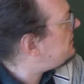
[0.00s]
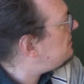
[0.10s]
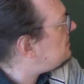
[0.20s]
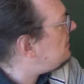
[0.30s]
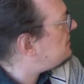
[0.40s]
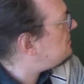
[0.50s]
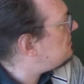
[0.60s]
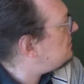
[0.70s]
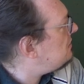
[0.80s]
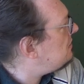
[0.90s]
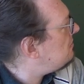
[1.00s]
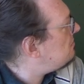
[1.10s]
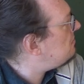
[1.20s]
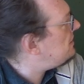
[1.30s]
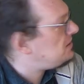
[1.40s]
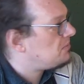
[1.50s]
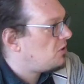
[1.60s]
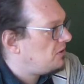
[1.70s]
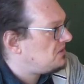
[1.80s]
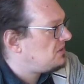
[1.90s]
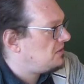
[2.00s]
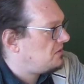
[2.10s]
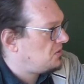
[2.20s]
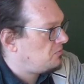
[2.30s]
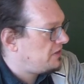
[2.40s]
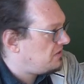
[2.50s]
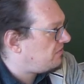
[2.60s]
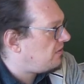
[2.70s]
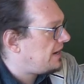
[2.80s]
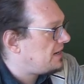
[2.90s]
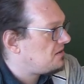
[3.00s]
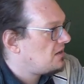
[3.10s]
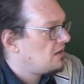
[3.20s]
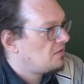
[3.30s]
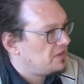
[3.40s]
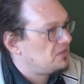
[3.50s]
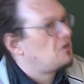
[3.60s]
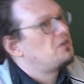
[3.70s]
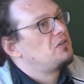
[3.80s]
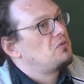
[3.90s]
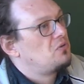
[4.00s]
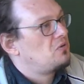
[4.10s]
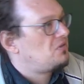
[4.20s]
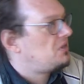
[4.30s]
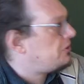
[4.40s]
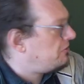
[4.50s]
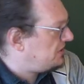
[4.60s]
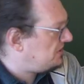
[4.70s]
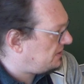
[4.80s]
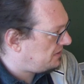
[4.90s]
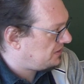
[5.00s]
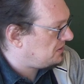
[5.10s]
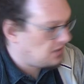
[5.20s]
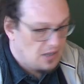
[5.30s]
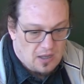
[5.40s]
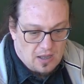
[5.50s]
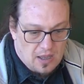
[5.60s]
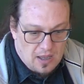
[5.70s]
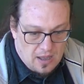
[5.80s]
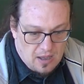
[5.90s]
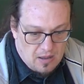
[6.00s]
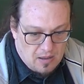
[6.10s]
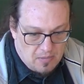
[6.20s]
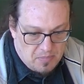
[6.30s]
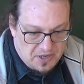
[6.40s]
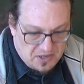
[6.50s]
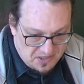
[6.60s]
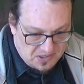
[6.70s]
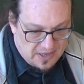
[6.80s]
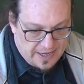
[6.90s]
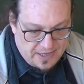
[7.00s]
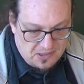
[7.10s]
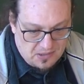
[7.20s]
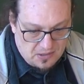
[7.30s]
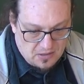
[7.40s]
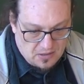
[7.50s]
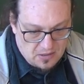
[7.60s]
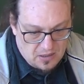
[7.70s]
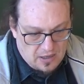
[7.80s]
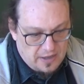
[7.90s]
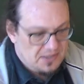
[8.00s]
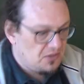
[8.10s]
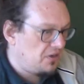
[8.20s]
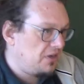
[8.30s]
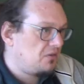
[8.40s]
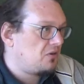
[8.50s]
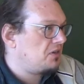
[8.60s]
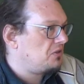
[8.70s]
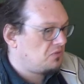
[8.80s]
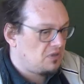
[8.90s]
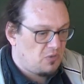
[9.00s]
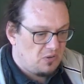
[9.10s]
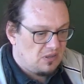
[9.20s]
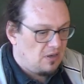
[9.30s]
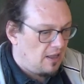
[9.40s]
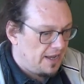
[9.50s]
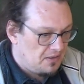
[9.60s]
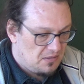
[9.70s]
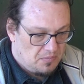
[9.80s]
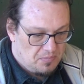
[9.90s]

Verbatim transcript: there's like the basic policy that is predefined that's going to do security settings. But in this case, uh, it's only going to do the most light